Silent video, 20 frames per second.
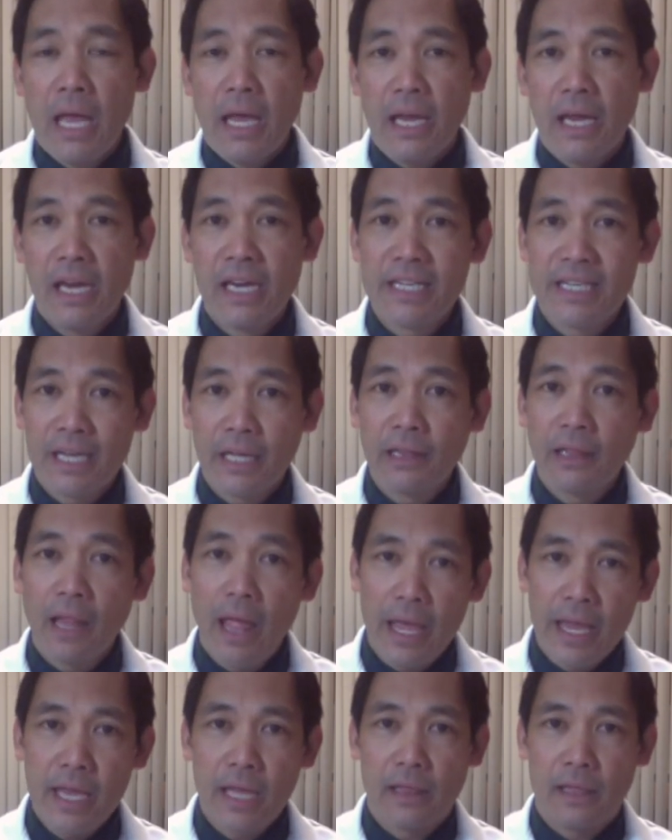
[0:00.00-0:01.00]
It is
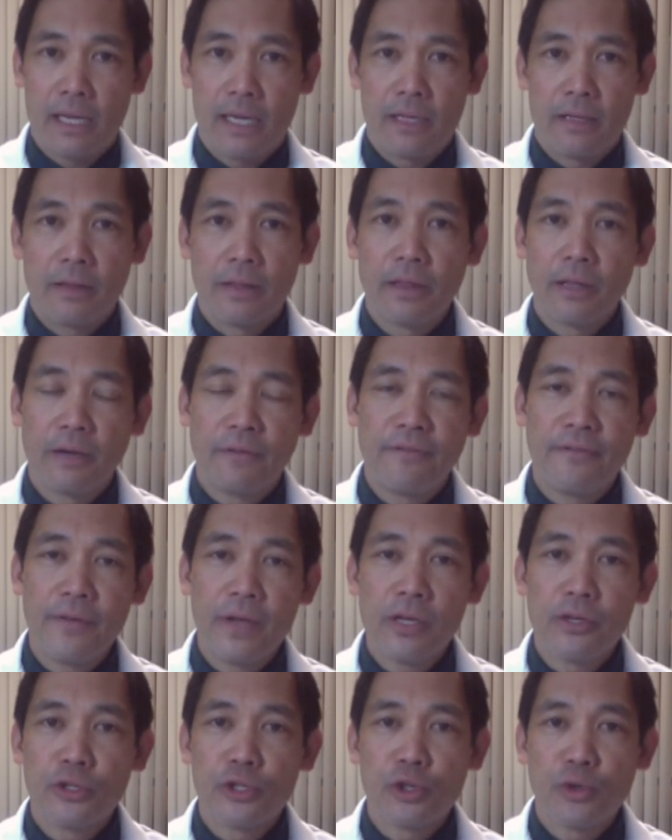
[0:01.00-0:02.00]
unlikely that
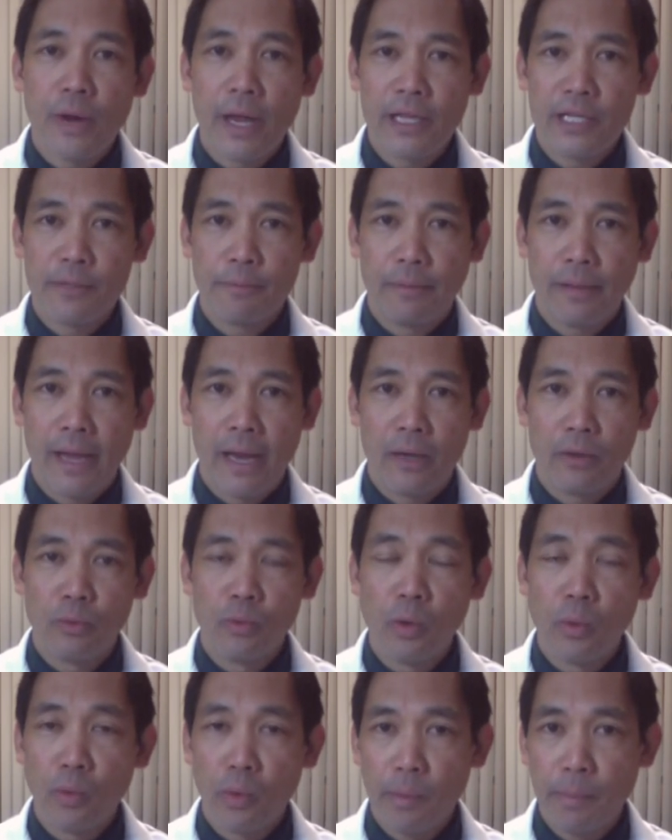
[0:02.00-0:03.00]
fecal transplant
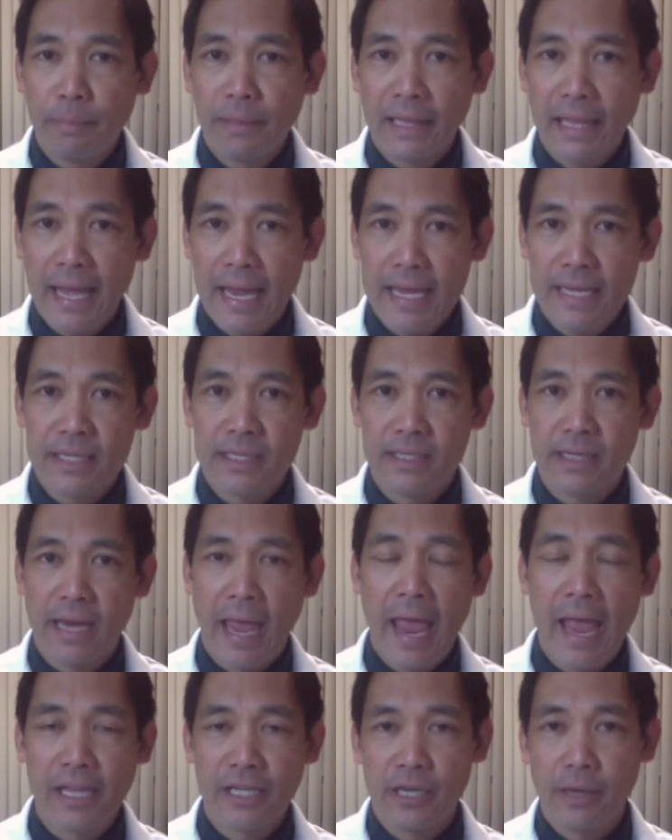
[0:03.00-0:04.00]
will replace
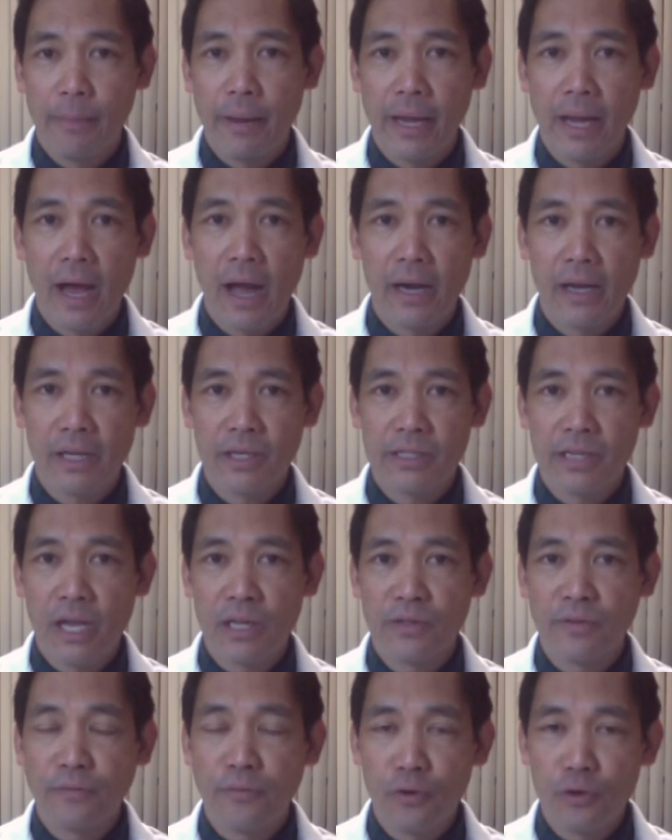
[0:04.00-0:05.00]
antibiotics
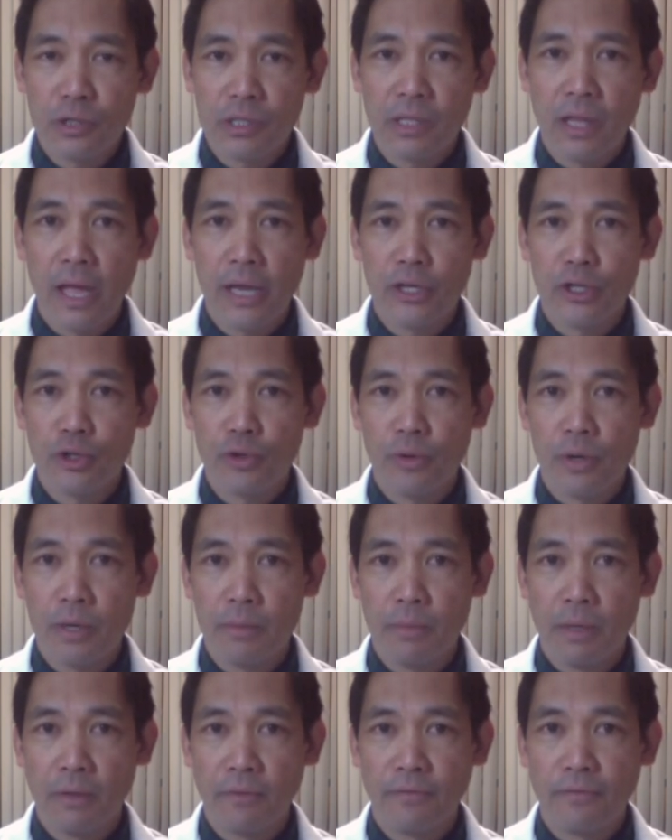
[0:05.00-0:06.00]
as first-line
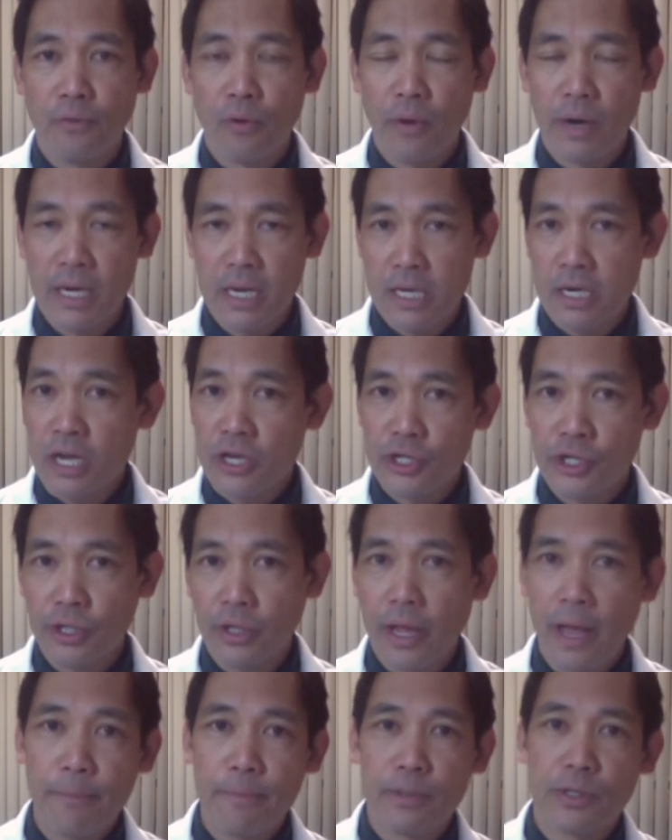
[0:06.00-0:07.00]
treatment for an initial
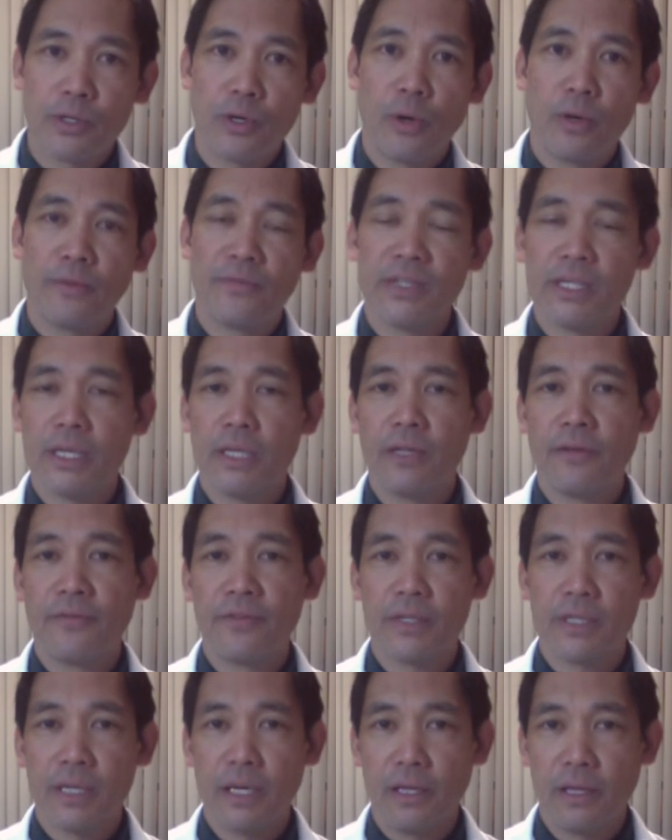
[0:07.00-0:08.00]
episode of C.
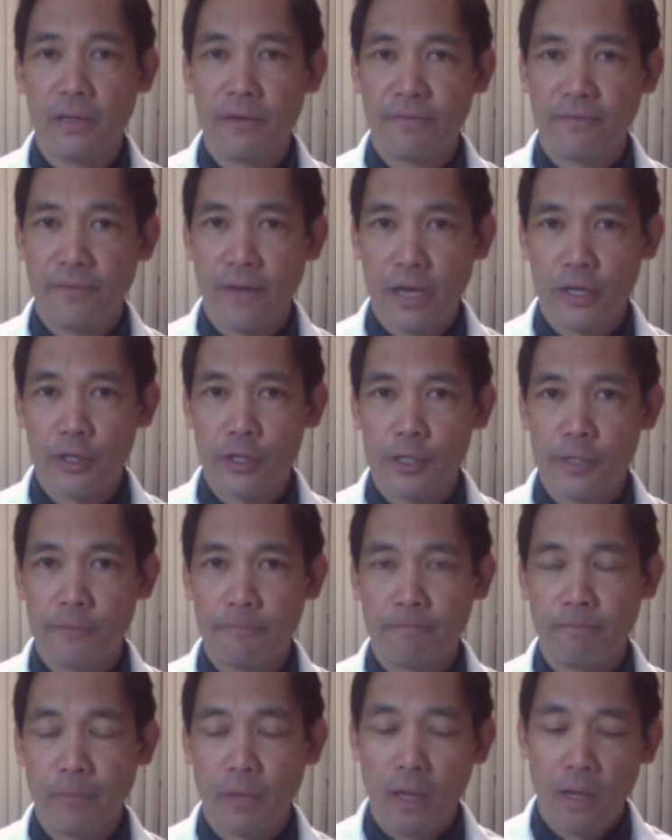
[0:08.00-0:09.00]
difficile infection.
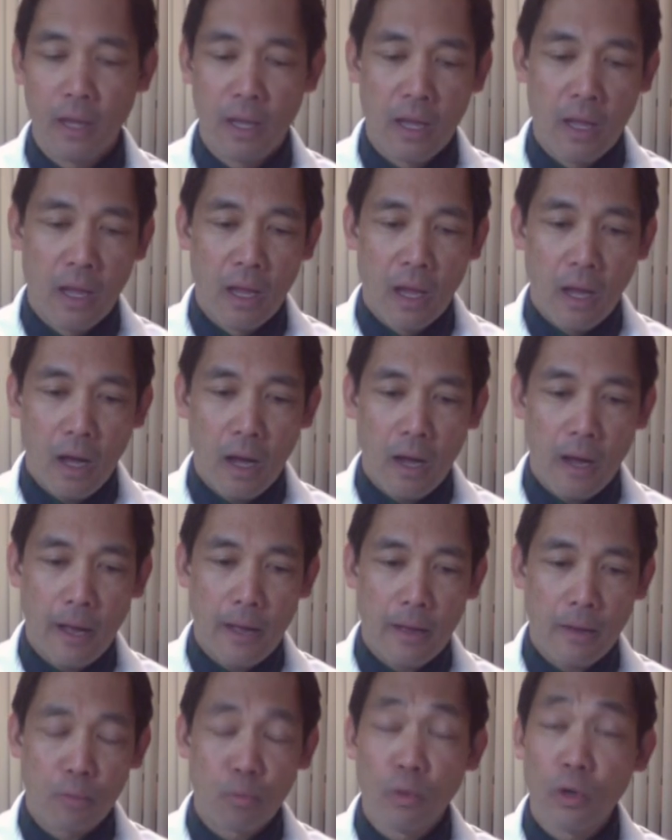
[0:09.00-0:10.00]

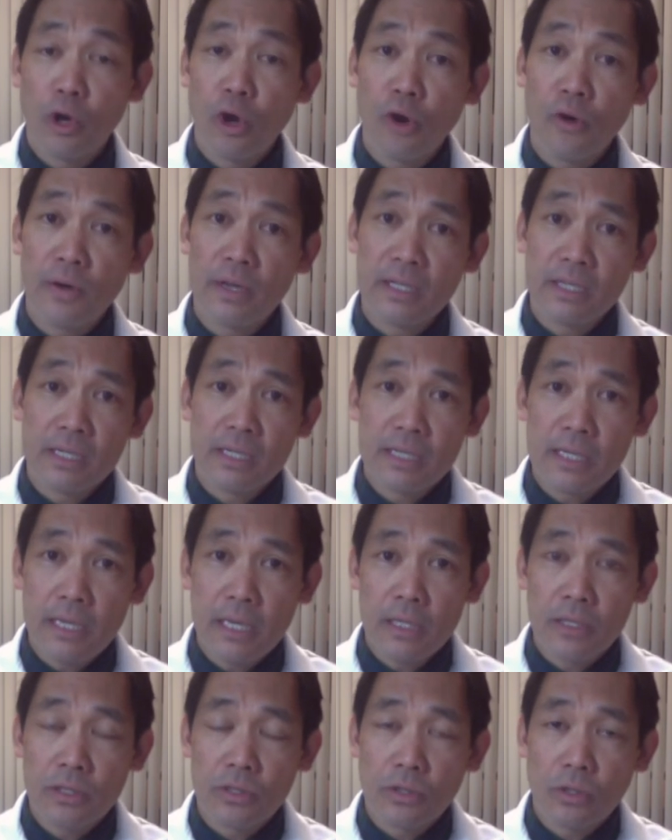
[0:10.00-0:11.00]
Recurrent
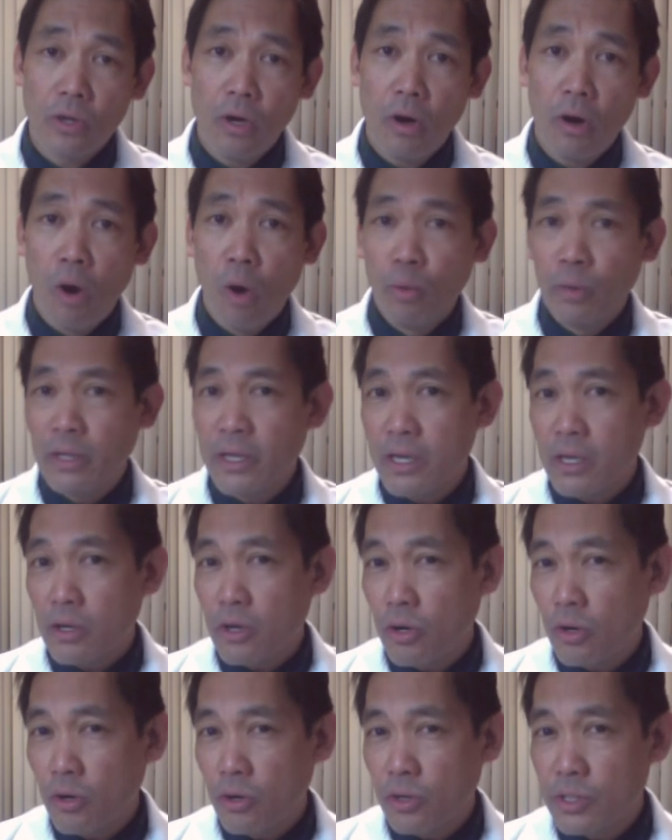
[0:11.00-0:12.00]
disease only
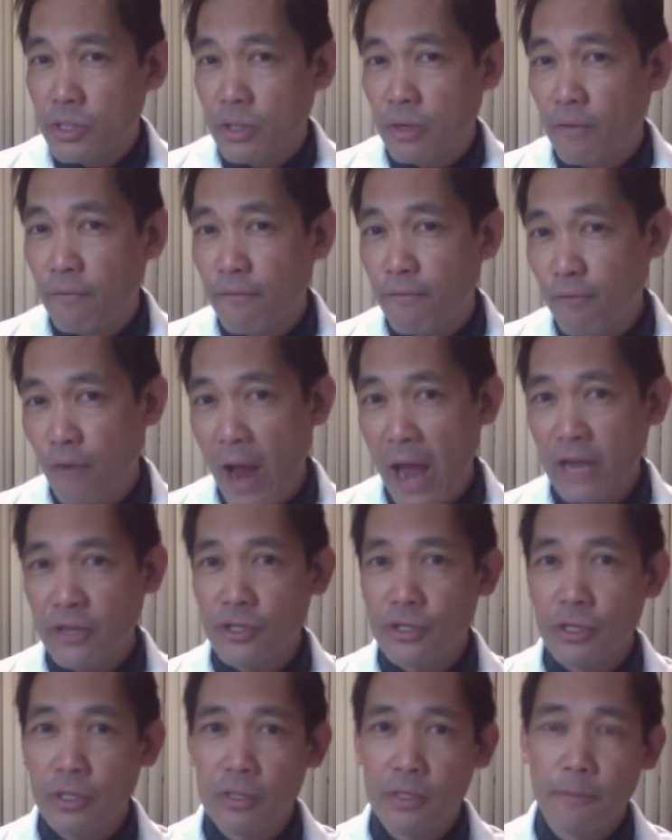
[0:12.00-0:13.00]
occurs in a
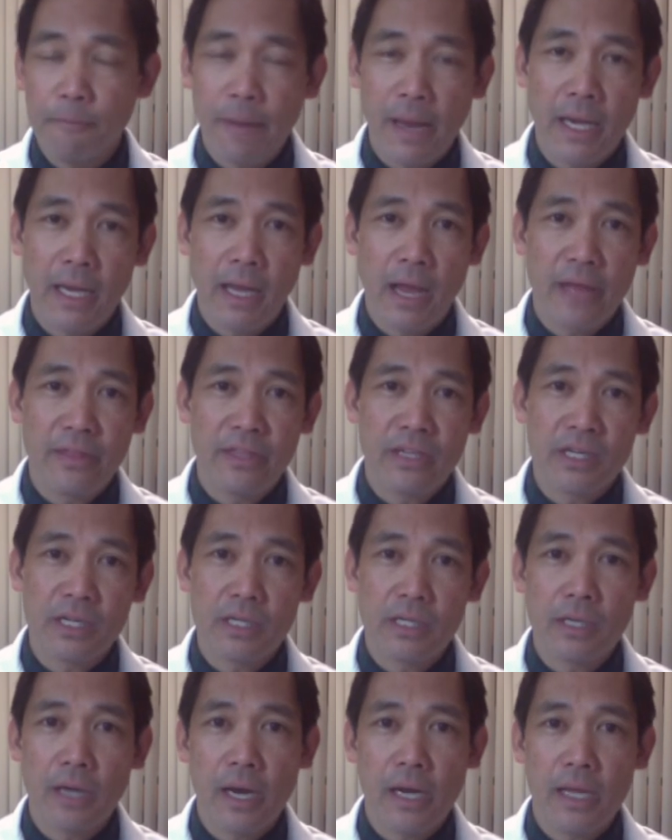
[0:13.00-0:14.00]
fraction, depending on the
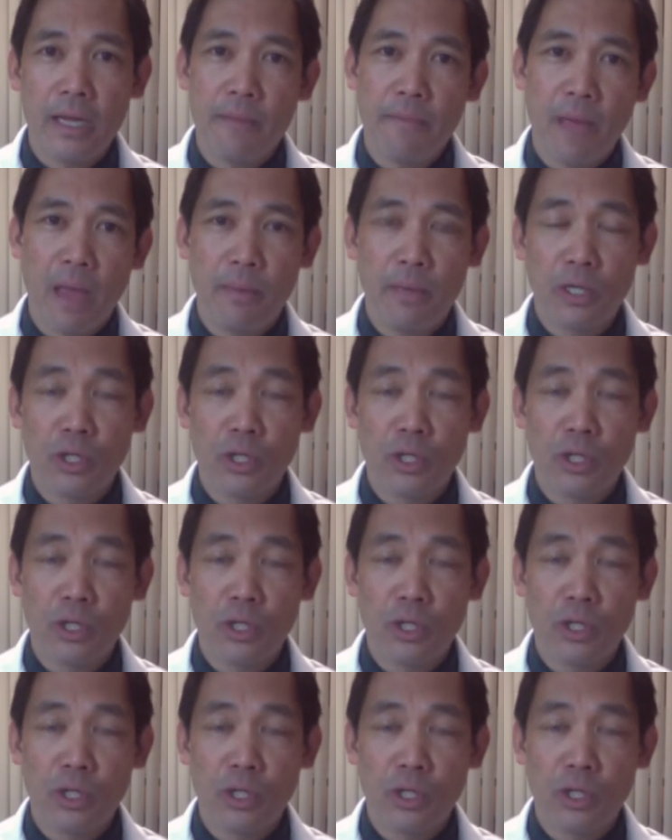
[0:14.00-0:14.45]
study, maybe